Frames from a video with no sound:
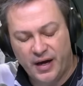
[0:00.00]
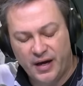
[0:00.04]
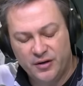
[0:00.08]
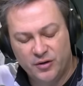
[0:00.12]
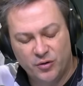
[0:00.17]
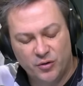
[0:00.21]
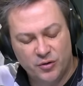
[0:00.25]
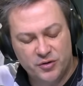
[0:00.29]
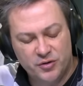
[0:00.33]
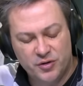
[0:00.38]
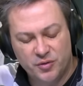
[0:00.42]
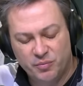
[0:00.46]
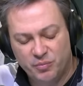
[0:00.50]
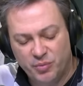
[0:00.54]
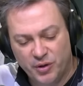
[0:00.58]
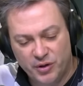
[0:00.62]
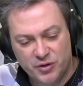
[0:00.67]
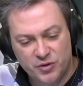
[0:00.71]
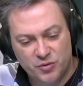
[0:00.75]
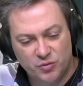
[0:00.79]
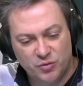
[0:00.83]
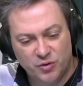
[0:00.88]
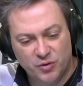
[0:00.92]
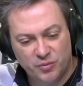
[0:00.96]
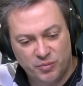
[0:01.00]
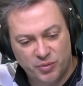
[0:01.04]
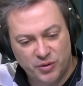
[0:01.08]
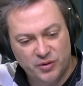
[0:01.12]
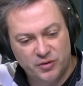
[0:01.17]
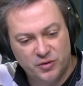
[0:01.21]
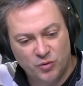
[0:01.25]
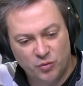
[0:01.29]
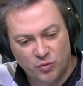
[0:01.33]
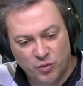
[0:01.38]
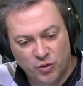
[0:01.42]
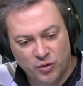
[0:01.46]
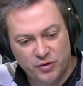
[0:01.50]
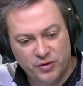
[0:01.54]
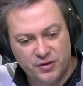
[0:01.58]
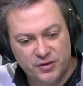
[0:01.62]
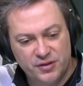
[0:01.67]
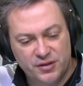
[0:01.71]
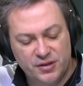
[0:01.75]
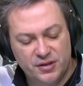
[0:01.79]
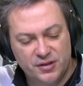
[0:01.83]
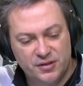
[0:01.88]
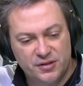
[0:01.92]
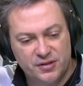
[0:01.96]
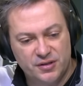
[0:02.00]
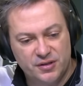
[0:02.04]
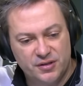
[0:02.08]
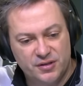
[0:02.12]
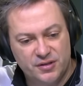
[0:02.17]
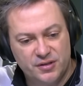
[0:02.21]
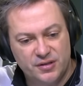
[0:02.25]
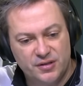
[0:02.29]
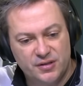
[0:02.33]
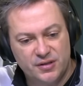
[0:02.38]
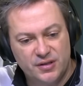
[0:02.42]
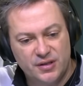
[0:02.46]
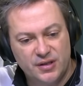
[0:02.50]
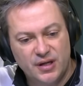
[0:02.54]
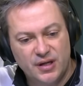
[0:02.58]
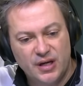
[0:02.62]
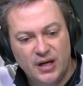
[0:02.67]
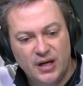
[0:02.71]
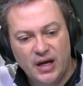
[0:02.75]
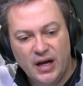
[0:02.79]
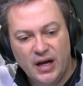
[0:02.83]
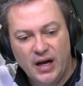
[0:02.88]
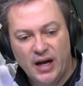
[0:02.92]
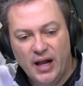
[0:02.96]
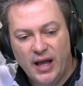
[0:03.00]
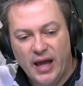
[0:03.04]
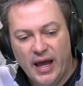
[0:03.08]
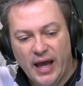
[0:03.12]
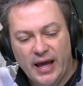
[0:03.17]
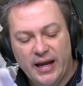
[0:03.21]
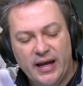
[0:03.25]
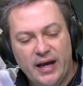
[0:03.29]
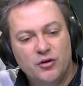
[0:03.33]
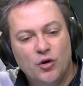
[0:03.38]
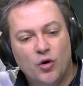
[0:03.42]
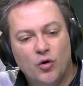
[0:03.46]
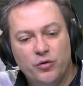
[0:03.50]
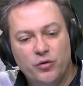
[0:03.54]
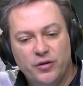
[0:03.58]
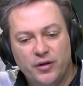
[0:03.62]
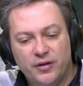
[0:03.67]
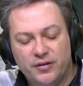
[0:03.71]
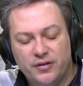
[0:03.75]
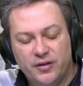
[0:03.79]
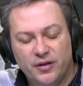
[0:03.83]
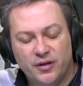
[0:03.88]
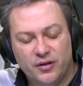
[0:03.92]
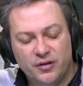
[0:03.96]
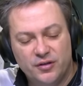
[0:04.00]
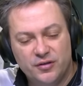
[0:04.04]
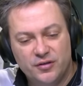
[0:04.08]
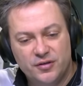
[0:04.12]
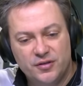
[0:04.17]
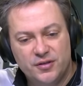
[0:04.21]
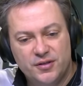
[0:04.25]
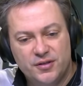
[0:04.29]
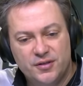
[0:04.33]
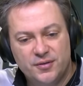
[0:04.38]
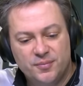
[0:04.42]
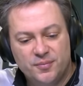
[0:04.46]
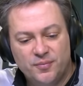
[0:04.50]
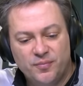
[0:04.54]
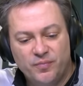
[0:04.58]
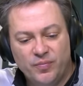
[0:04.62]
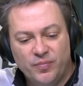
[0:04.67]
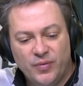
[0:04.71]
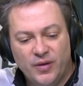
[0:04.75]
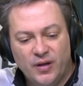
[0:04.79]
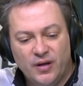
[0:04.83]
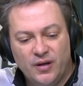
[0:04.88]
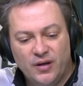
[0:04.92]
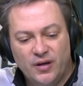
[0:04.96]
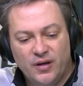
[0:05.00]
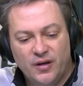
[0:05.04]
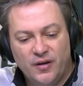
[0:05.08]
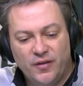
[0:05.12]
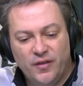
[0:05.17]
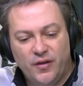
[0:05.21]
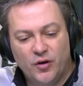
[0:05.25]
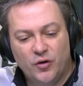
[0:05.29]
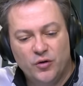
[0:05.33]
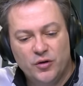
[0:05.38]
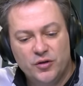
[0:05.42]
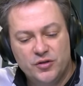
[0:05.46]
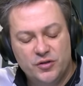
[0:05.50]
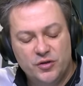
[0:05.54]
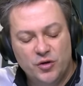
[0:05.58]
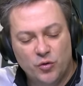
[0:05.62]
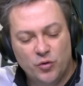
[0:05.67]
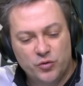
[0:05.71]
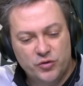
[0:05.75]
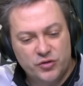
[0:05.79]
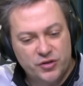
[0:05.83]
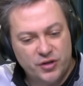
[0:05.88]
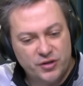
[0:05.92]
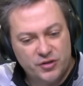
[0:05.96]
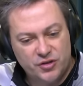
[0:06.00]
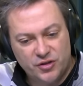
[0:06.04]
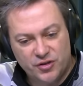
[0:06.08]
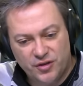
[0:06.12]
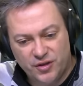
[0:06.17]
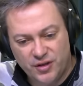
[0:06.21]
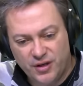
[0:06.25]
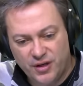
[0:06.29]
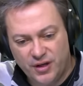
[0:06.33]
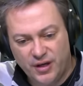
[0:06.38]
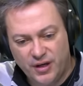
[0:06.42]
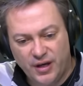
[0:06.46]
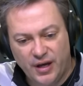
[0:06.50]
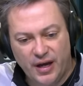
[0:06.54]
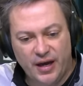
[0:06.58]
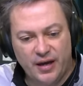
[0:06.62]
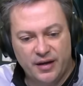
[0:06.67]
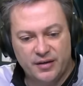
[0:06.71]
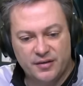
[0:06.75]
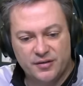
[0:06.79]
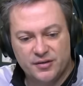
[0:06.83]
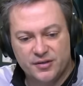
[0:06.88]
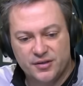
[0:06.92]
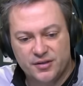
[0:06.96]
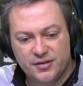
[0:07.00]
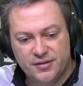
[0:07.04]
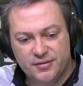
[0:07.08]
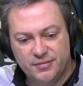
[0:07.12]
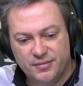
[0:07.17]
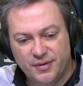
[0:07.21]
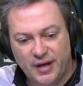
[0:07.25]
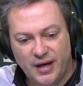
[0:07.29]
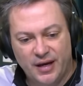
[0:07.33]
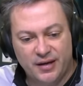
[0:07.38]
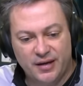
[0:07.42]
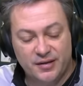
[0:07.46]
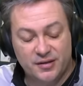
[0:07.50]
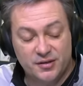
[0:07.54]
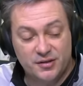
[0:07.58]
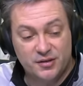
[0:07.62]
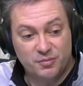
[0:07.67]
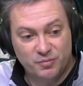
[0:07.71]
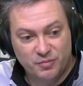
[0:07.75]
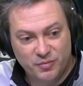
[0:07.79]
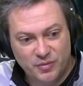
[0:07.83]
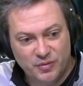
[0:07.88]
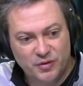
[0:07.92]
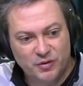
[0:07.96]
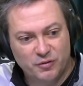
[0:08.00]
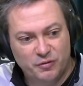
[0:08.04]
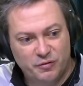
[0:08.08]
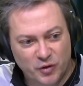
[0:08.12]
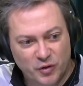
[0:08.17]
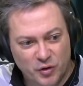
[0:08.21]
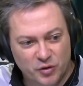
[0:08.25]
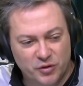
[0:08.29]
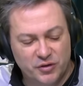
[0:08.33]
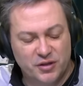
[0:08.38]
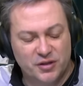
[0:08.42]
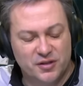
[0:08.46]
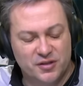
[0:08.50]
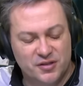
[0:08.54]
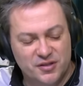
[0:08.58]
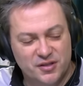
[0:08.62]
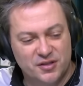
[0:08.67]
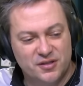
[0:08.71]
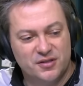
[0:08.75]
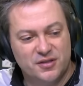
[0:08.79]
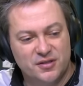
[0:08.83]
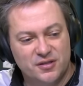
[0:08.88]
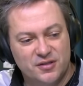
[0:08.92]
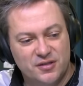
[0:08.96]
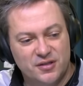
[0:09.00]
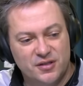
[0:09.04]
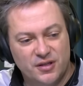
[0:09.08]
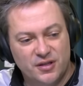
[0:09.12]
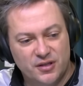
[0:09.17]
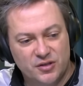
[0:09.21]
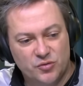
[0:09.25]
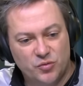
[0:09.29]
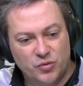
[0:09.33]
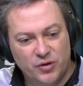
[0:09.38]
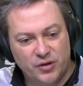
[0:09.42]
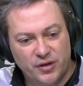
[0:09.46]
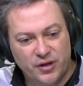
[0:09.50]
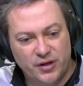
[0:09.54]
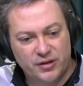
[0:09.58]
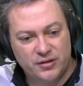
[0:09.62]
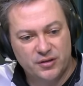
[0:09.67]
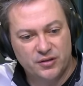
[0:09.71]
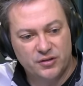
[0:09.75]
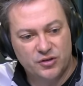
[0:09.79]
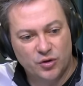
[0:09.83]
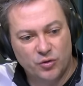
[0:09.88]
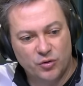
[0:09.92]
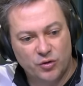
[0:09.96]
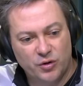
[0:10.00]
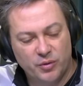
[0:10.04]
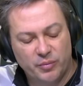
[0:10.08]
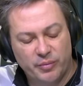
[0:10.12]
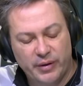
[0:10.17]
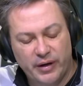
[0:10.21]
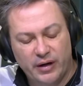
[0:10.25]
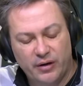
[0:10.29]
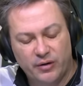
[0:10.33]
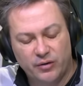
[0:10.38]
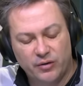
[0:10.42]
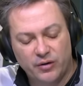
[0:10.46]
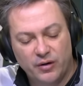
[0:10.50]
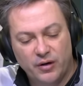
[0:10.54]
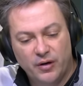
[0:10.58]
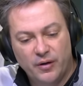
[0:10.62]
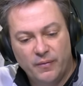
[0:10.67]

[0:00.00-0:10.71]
I know it's a buzzword, but the word is consistency. Yeah. And I know that there is no such thing as full consistency, as we like to joke about,